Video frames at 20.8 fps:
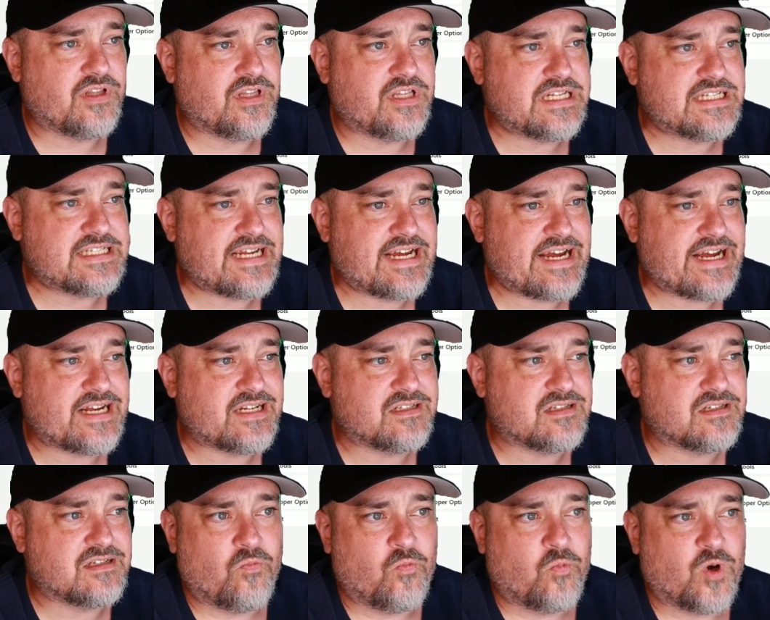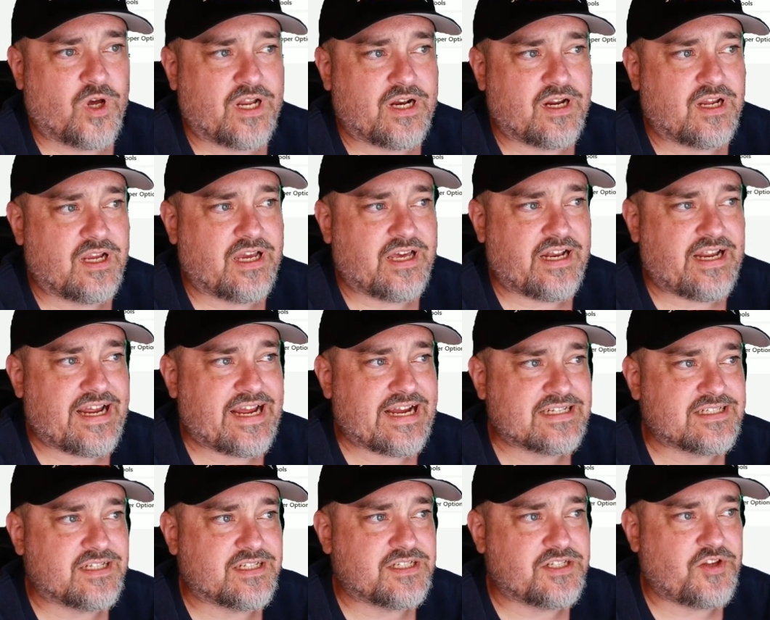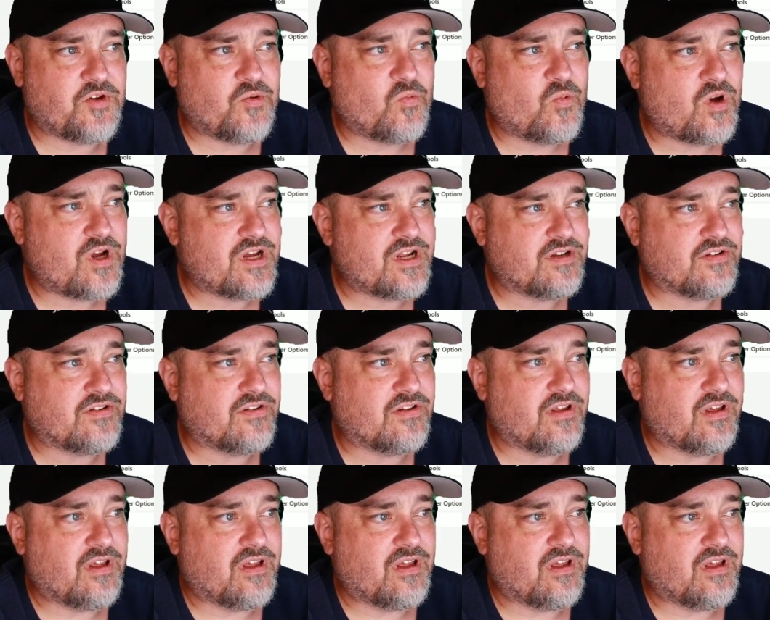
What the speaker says: this has what kind of access you want.